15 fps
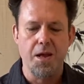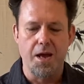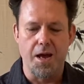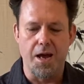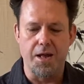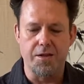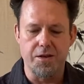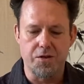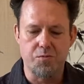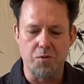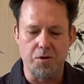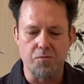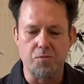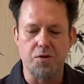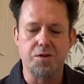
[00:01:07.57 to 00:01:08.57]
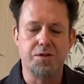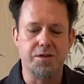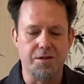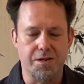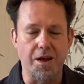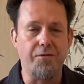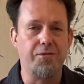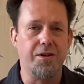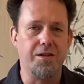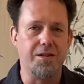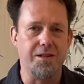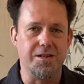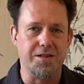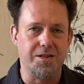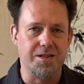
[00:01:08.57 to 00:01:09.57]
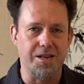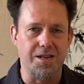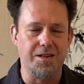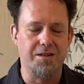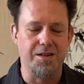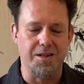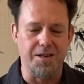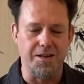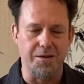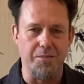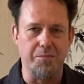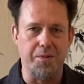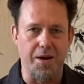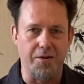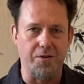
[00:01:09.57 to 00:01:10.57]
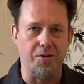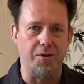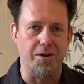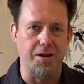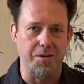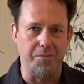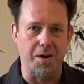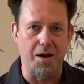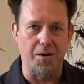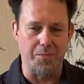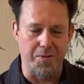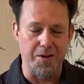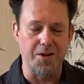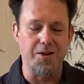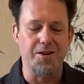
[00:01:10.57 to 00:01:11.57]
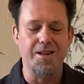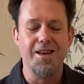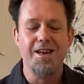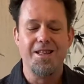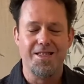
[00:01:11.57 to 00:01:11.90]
And this one was definitely distinctly better, in my opinion,